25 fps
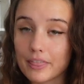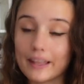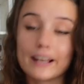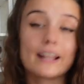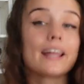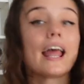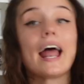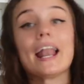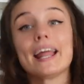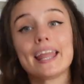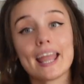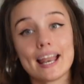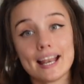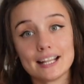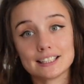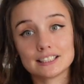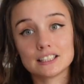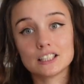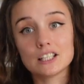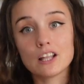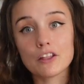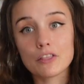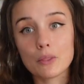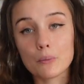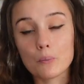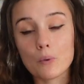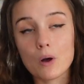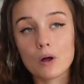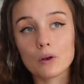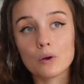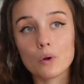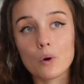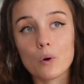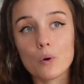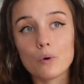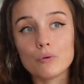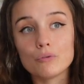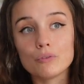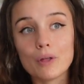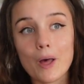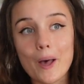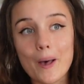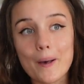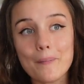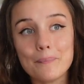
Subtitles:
and again, it's another one of